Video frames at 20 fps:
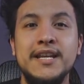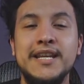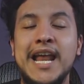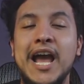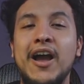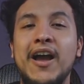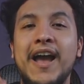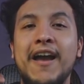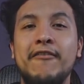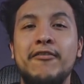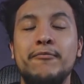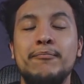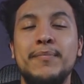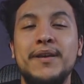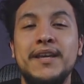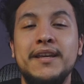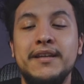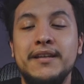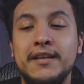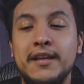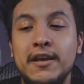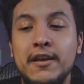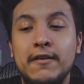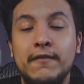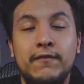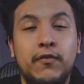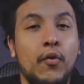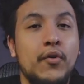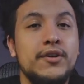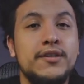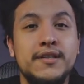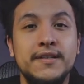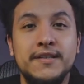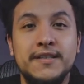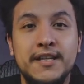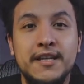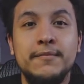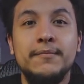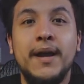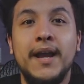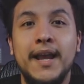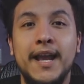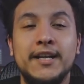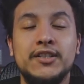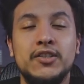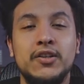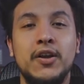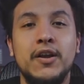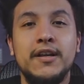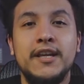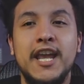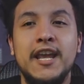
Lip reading: Now having been forced to see my XLR